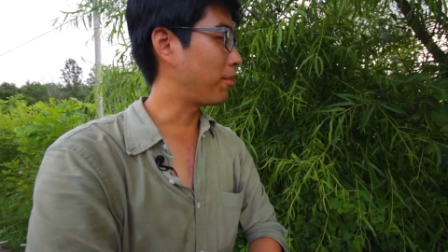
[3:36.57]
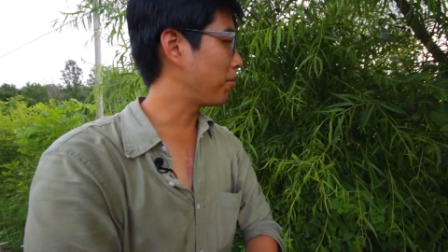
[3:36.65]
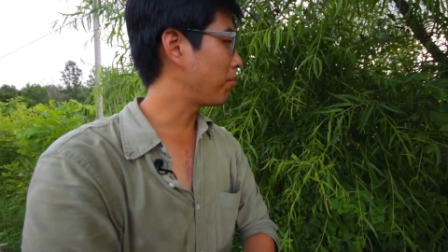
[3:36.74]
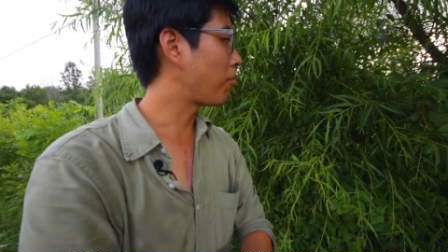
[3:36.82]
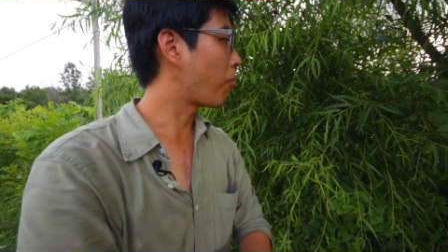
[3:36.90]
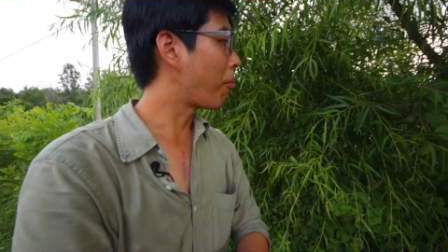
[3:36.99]
but
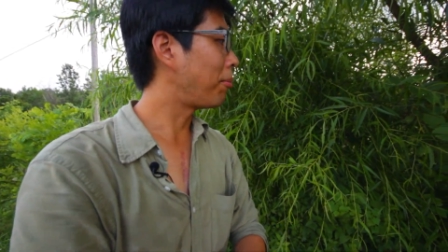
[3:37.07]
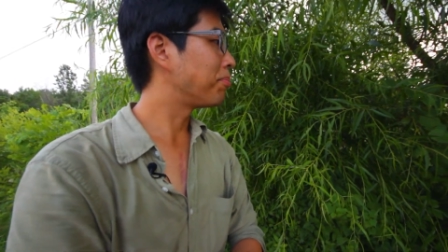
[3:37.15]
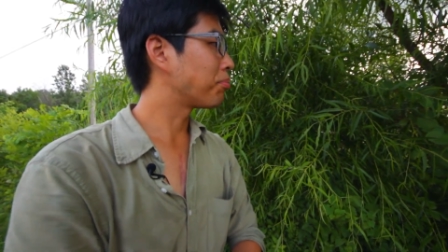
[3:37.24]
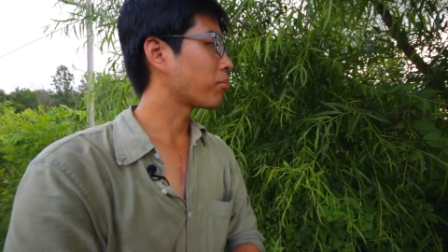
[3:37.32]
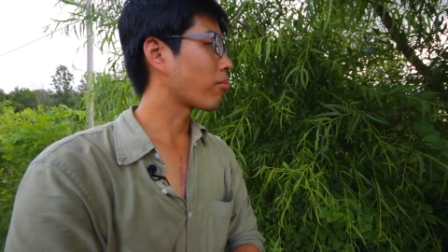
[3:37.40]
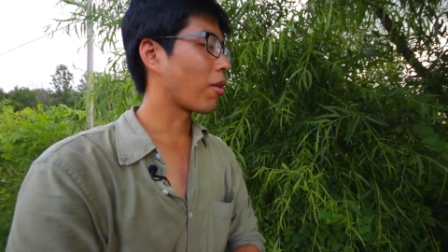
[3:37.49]

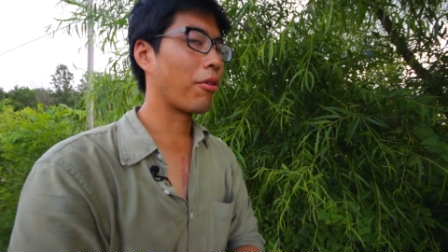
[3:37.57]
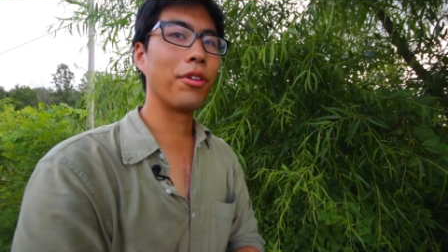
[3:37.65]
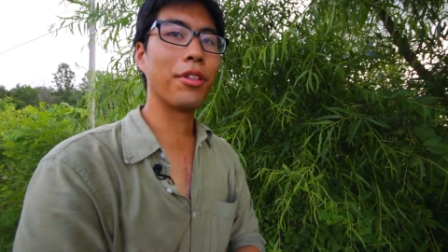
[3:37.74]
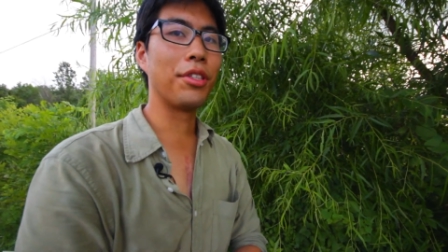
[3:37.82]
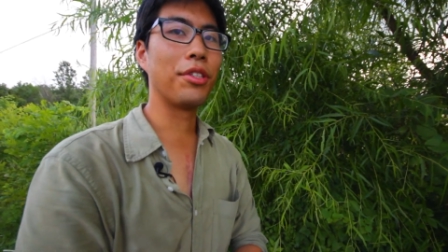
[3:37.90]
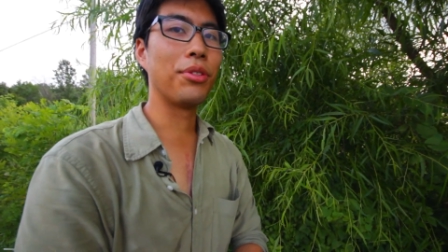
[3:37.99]

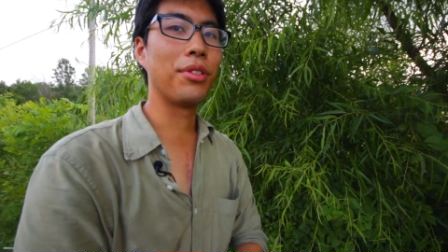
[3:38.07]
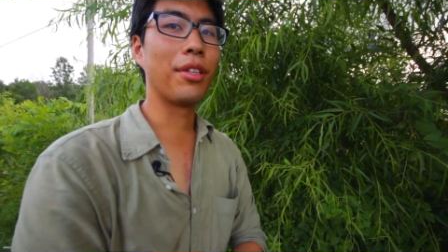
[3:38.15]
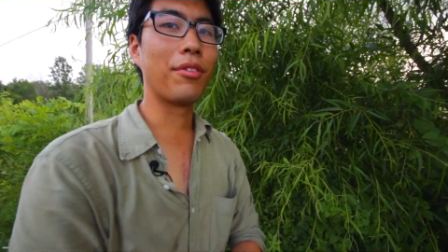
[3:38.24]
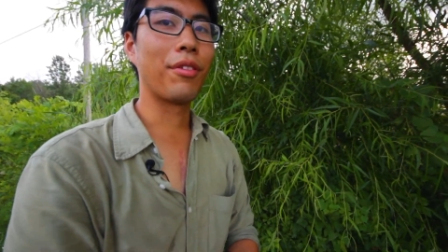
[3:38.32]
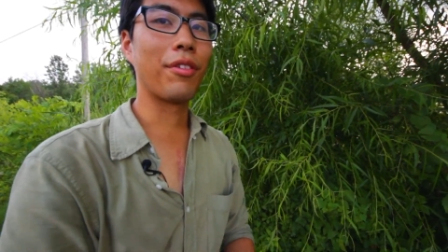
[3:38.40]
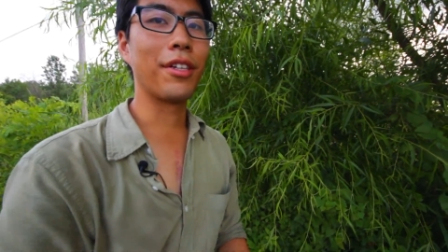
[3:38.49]
really
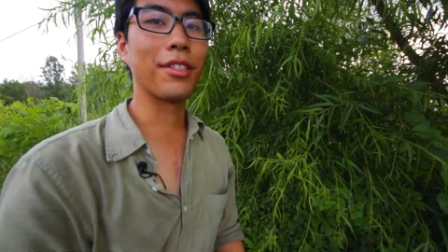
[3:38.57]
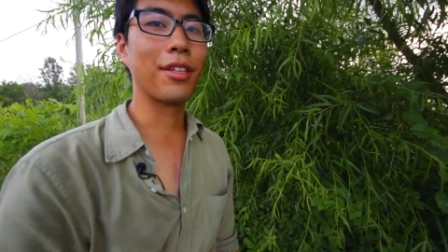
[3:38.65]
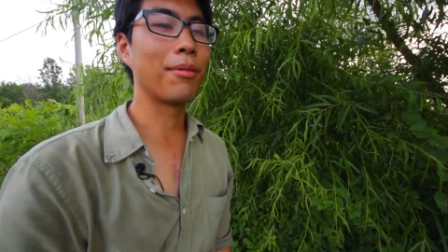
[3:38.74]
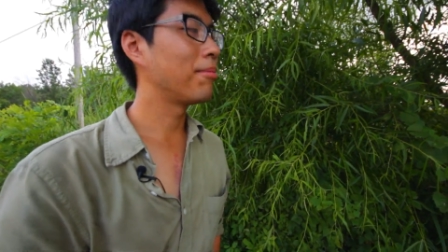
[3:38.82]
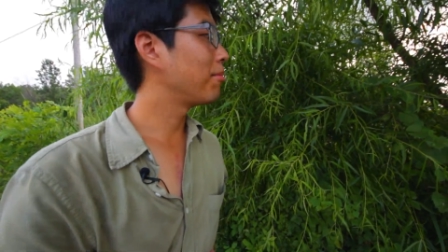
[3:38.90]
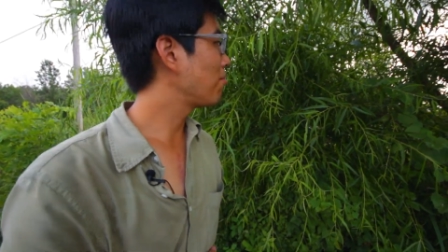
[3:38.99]
juicy and
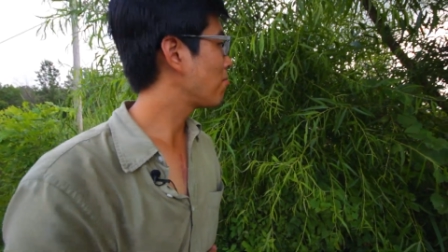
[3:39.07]
refreshing.